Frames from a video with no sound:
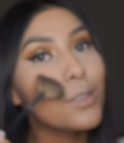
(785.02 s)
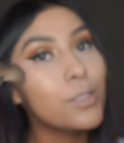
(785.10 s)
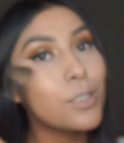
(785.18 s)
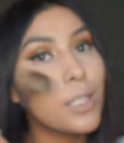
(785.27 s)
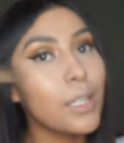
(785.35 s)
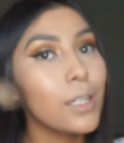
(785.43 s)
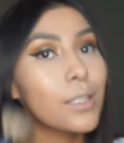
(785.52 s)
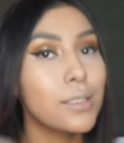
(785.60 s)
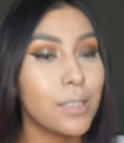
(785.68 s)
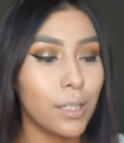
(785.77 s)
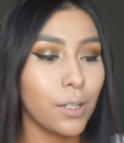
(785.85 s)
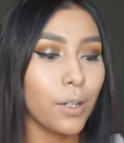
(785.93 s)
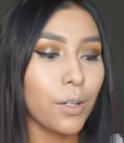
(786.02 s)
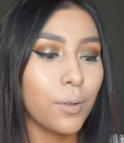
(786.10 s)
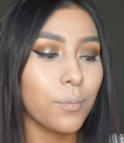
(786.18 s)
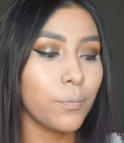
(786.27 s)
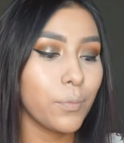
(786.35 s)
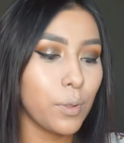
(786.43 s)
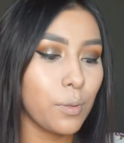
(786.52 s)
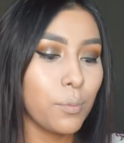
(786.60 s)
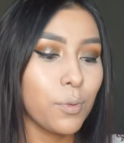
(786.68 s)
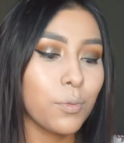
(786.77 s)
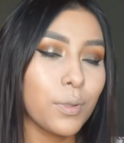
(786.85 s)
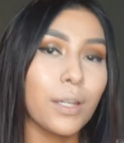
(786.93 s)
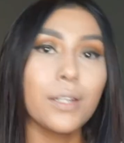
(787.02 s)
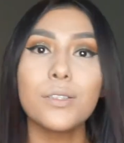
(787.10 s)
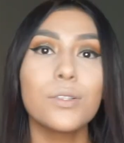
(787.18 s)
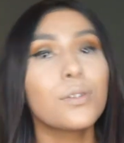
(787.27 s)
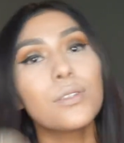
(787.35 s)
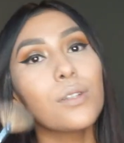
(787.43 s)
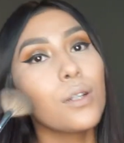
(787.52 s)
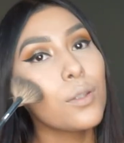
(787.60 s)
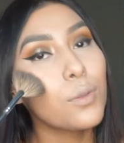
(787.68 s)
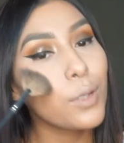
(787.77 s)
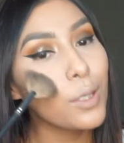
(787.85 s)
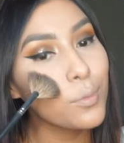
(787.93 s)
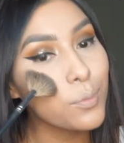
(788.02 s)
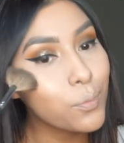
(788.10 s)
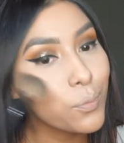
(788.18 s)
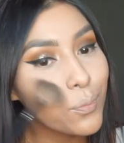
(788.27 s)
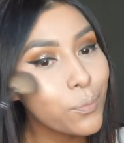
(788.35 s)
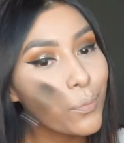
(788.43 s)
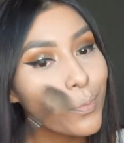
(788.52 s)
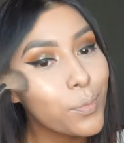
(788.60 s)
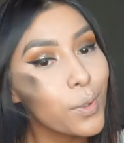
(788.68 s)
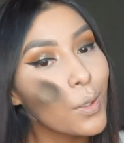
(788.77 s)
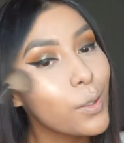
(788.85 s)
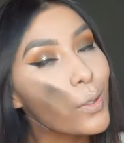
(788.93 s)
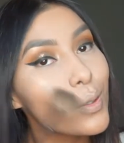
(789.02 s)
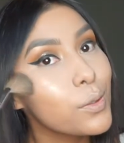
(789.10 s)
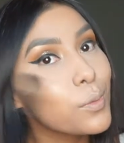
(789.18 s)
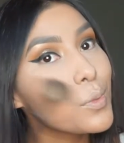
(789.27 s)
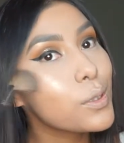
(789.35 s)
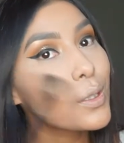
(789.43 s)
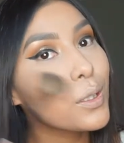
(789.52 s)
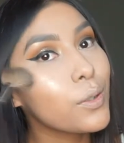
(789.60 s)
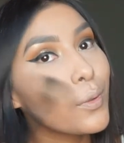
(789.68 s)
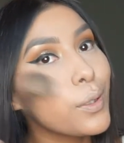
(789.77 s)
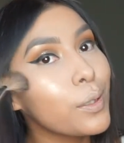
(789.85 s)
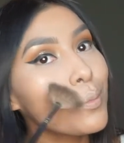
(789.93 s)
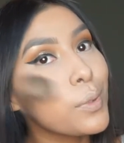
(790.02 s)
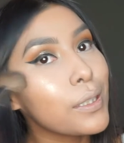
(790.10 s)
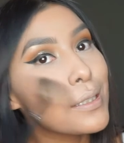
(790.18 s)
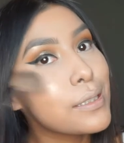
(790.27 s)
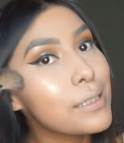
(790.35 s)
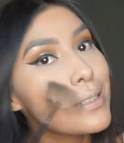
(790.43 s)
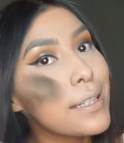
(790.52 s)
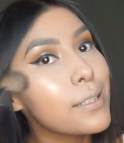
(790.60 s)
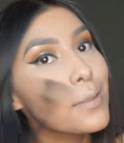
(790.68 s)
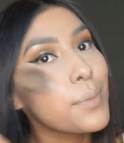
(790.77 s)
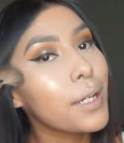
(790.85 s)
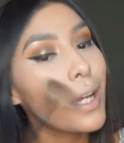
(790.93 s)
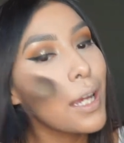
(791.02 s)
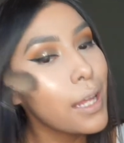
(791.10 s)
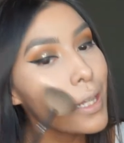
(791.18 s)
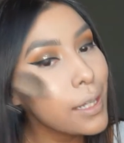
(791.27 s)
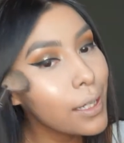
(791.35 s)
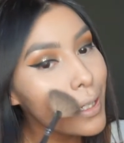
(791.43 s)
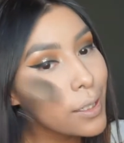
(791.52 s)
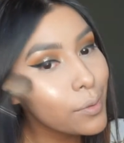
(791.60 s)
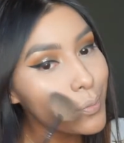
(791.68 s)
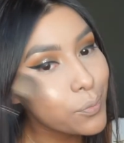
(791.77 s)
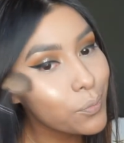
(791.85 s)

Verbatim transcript: cheeks here. So I'm just going to go ahead and place this as my highlight.